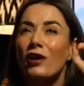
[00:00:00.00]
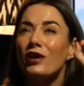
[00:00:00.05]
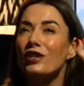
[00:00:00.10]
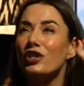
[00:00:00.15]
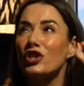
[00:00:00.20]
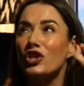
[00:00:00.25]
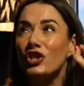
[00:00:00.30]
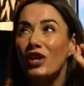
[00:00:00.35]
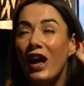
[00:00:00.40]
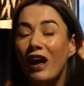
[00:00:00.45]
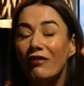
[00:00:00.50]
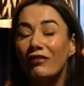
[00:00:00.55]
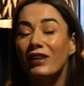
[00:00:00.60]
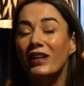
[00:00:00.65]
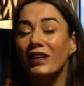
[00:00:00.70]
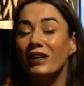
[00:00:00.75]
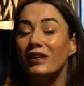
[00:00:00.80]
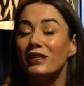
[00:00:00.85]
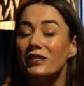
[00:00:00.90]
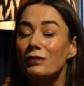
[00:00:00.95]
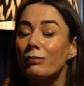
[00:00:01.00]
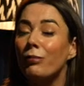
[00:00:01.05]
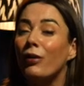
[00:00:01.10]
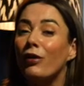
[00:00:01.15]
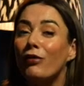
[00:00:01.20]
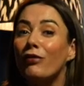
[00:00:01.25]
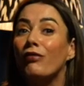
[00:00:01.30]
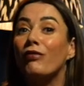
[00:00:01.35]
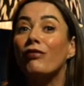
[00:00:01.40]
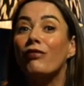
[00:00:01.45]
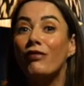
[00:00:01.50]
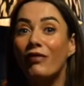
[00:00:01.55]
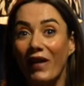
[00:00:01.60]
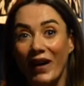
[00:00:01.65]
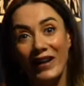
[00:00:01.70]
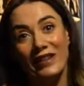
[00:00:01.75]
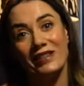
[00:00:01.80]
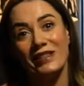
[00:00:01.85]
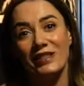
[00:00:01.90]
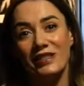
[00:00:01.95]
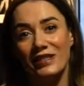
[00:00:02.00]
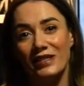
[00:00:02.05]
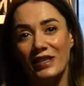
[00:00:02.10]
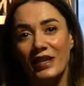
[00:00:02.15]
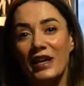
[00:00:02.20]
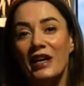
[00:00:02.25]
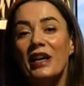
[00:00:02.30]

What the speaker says: chef kiss perfected